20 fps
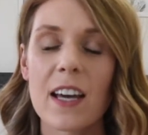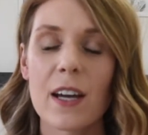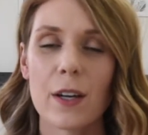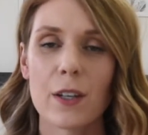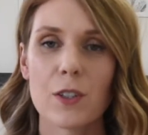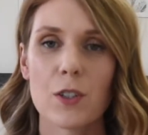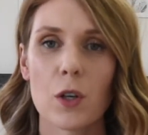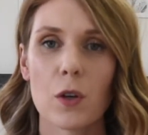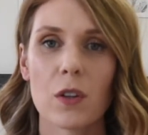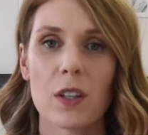
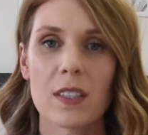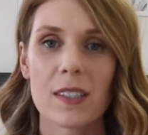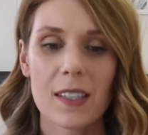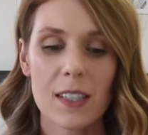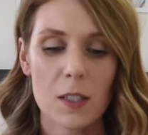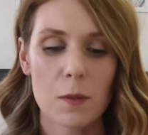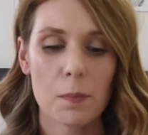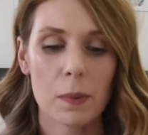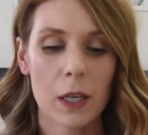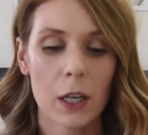So this
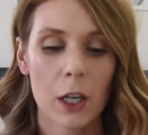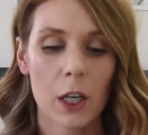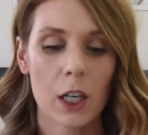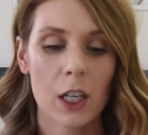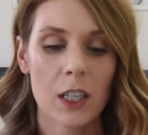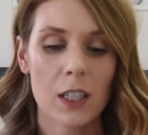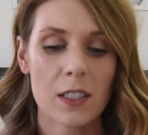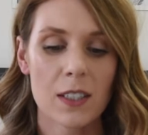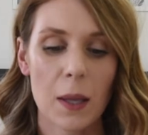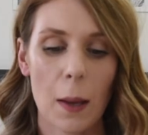is
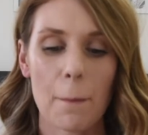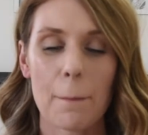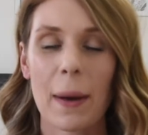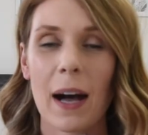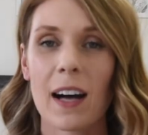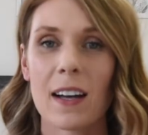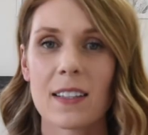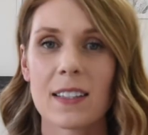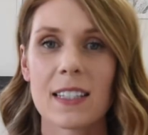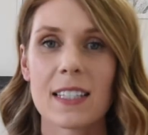Pure's
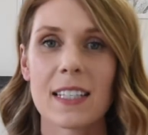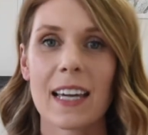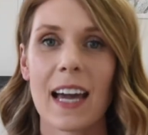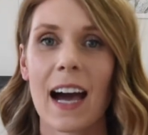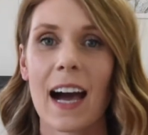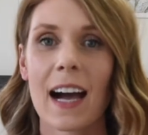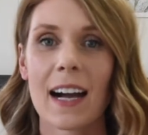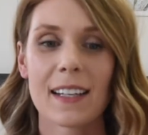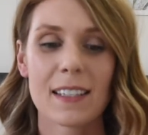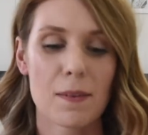Balancing
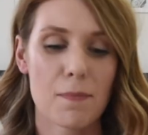Act